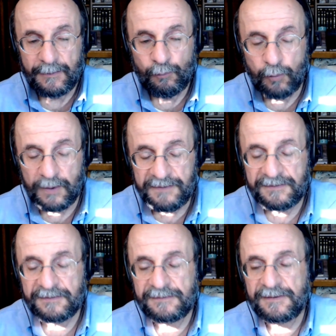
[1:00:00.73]
what
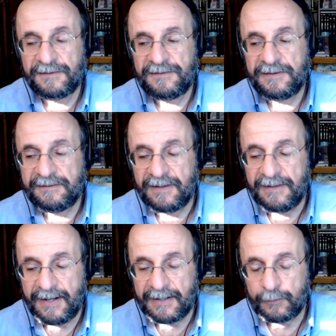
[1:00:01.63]
does the
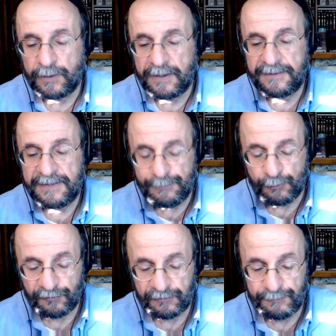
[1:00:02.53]
Tanakh, what do the
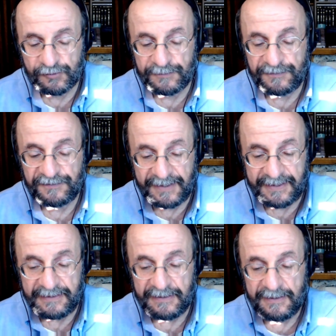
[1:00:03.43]
Hebrew Scriptures
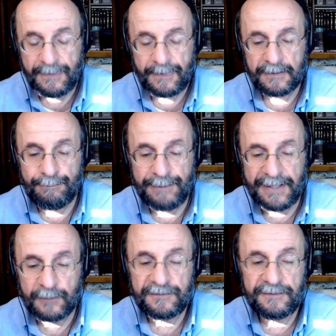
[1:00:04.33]
say
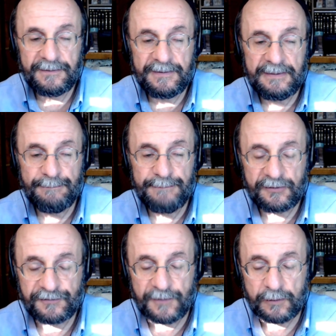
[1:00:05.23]
about the
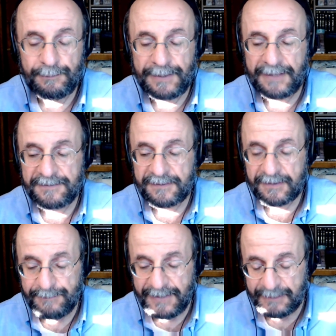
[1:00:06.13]
mitzvot, about the
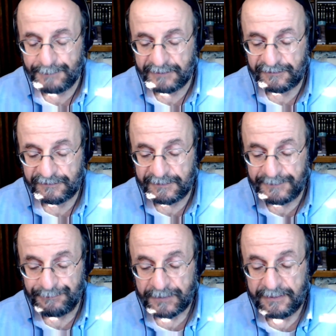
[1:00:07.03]
commandments.
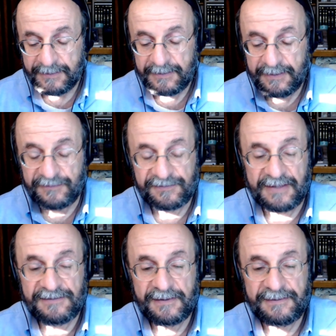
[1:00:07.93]
It
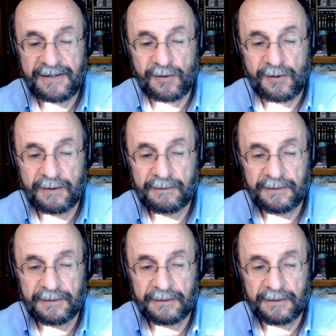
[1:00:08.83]
says that they are
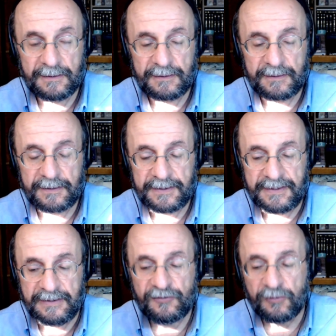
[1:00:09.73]

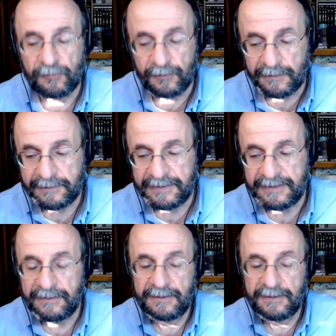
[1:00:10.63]

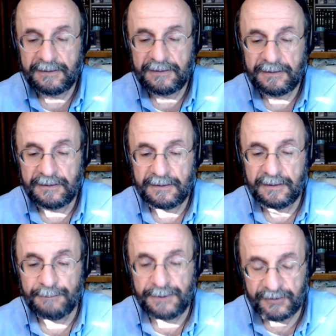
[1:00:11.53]
eternally
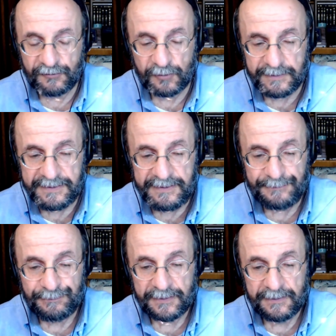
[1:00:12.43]
obligatory.
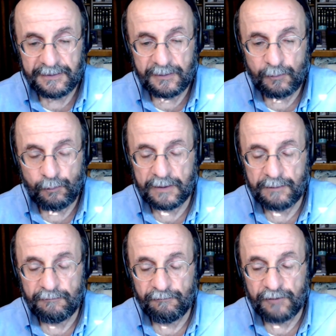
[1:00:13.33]

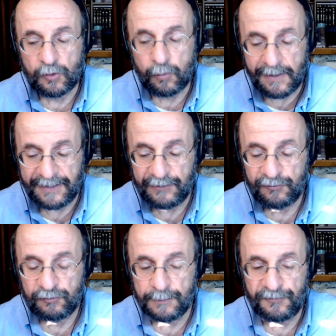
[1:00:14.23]
We're required
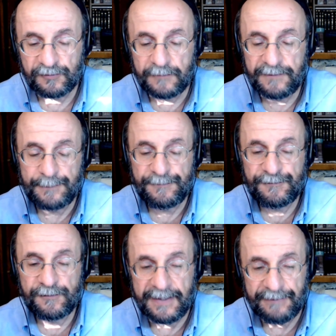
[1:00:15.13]
to observe them
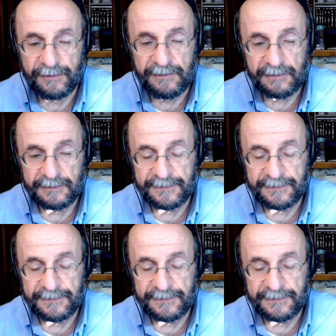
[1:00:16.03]
forever.